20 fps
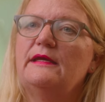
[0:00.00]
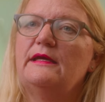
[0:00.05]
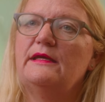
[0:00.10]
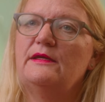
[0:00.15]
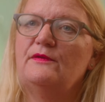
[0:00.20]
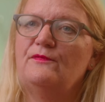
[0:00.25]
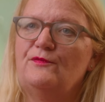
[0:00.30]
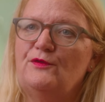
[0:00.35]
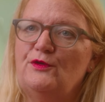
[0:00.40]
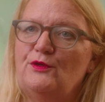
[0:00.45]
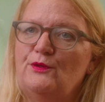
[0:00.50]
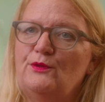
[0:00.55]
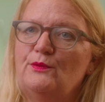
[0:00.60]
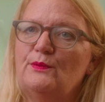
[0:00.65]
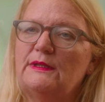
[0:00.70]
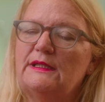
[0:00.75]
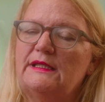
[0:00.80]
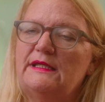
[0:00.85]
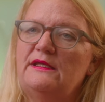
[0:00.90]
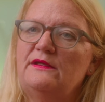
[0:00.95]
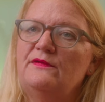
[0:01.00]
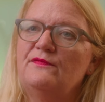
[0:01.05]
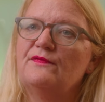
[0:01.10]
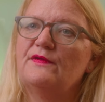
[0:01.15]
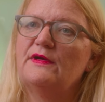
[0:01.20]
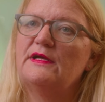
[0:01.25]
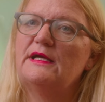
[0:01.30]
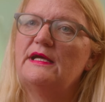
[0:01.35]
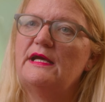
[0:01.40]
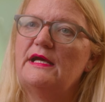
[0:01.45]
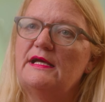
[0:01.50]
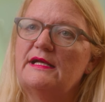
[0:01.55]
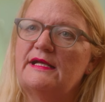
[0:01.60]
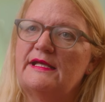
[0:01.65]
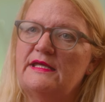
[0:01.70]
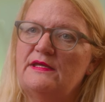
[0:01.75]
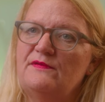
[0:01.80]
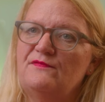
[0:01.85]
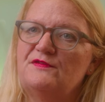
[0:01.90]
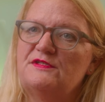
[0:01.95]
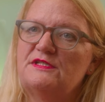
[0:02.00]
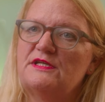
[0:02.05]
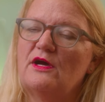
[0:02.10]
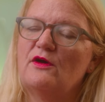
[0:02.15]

If you leave a gift